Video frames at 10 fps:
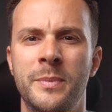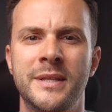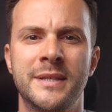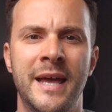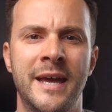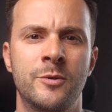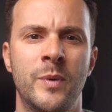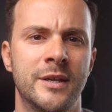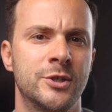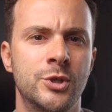been there
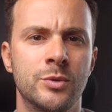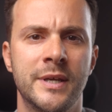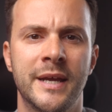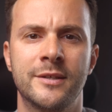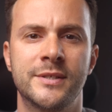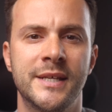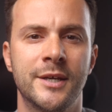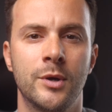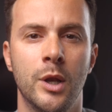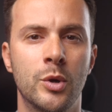when shooting at a
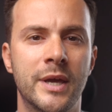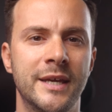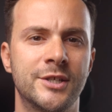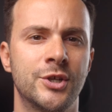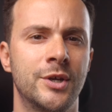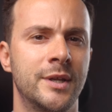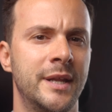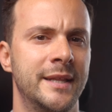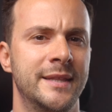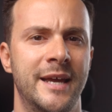single location
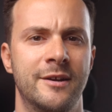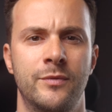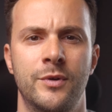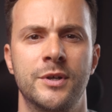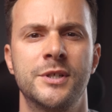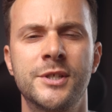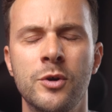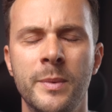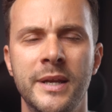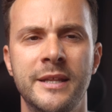and there were
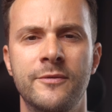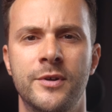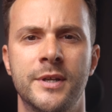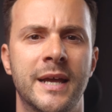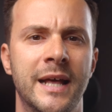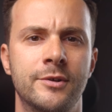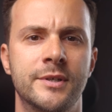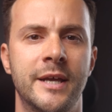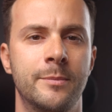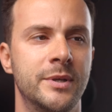so many different color
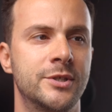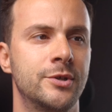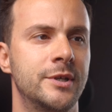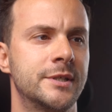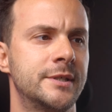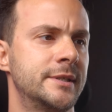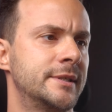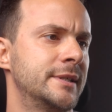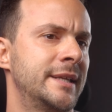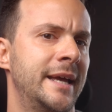
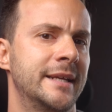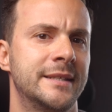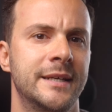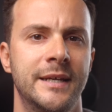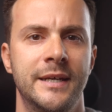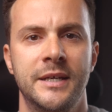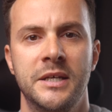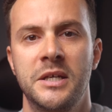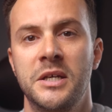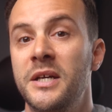temperatures that,
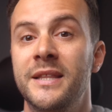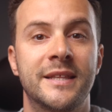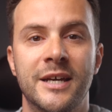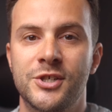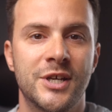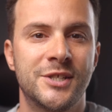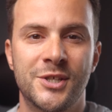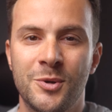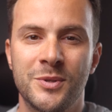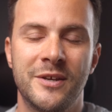that are just
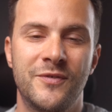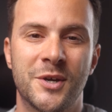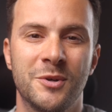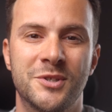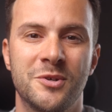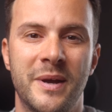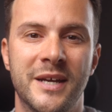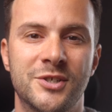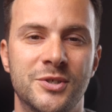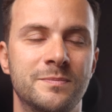so difficult to
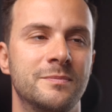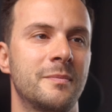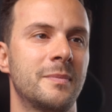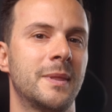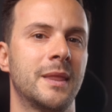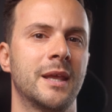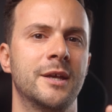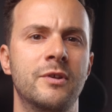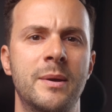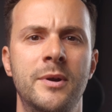match.
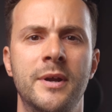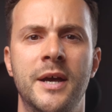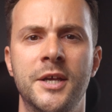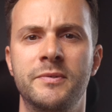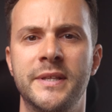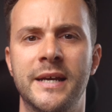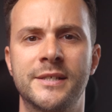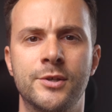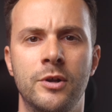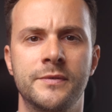The Amaran 100X
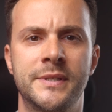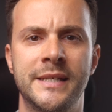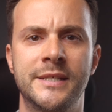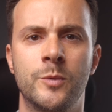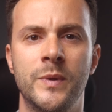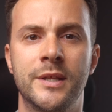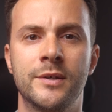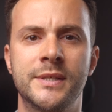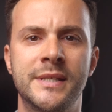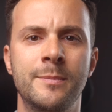solves this with a
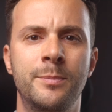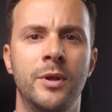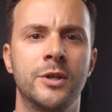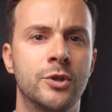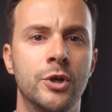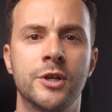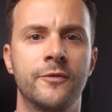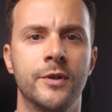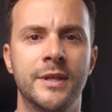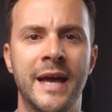simple turn
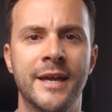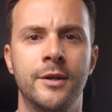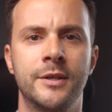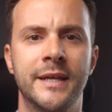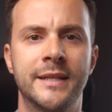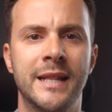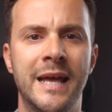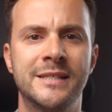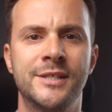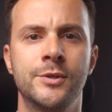of a dial that
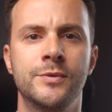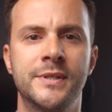lets you